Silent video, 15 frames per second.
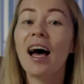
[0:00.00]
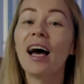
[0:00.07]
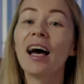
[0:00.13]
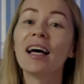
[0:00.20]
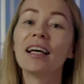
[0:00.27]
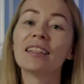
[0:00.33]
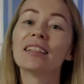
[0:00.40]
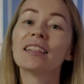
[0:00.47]

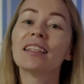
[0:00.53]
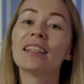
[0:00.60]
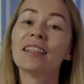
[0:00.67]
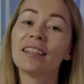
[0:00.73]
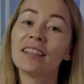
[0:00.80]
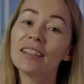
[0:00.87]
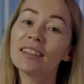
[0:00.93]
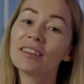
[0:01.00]
And
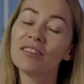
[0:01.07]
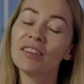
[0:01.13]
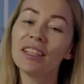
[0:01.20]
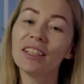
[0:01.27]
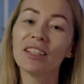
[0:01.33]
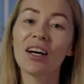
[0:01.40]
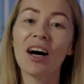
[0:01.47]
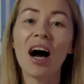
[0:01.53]
in this
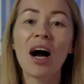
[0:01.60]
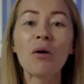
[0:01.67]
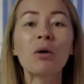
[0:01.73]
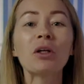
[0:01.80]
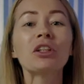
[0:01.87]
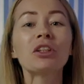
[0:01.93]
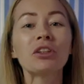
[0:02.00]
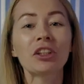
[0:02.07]
video, I
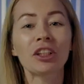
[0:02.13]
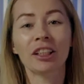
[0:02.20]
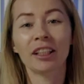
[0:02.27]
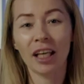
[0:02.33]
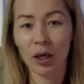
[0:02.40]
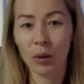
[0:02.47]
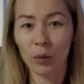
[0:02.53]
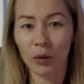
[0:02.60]
want to
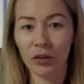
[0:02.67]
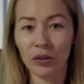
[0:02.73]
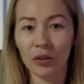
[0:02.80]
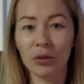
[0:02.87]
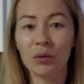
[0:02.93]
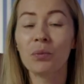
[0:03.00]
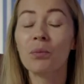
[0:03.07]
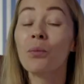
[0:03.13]
share with
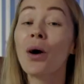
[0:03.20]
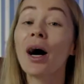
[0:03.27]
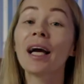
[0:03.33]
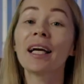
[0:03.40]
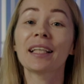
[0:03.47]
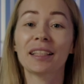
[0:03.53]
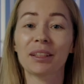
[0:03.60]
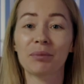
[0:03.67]
you my
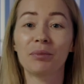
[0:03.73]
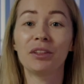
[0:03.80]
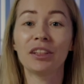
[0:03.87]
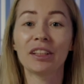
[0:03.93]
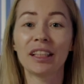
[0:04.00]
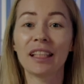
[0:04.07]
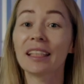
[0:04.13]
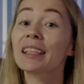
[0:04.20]

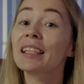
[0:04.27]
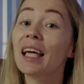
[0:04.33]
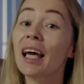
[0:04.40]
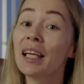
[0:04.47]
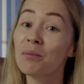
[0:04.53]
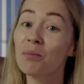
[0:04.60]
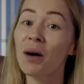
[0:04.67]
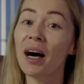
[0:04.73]
experience
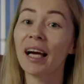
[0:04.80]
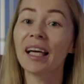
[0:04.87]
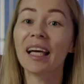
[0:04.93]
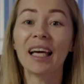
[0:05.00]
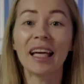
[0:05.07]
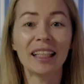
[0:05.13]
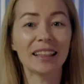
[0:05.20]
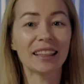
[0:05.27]
and my
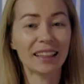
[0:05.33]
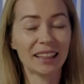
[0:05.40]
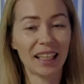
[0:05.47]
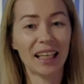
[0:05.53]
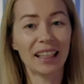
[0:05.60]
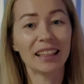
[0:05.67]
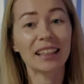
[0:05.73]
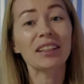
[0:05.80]

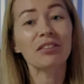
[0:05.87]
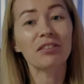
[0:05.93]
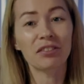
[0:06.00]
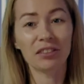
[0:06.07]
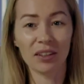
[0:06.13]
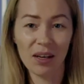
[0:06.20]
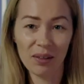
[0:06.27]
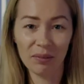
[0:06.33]
insights
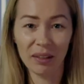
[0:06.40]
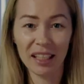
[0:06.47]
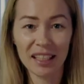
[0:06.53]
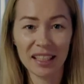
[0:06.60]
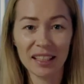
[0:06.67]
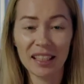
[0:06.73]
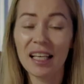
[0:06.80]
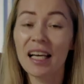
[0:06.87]
from it.